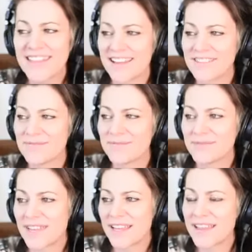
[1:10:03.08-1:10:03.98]
that.
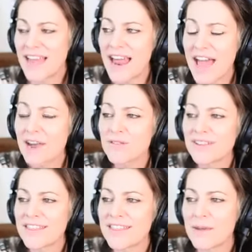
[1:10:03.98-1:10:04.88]
I like that. I hadn't
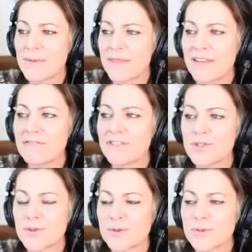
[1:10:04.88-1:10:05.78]
really thought about that
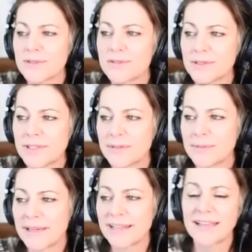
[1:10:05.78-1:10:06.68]
visual before,
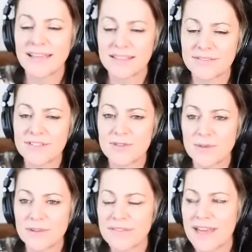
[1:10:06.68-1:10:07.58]
but I like the
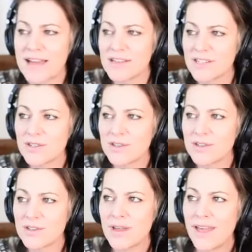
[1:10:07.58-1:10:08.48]
visual of that
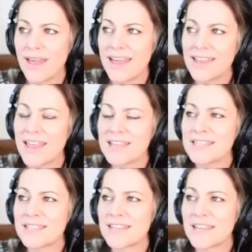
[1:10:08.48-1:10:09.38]
too. It,
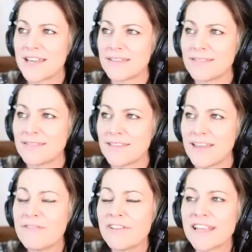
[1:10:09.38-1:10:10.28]
it's, uh, I
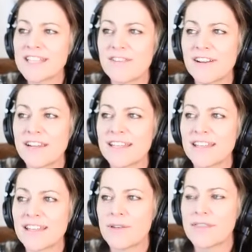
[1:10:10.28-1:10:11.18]
feel like it's very in
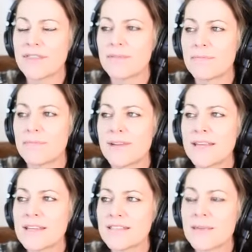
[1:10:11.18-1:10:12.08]
line with
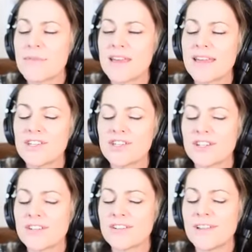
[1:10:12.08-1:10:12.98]
some of the
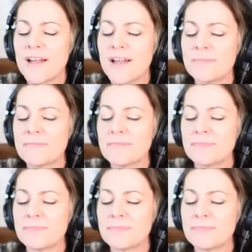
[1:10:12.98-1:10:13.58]
internal, um,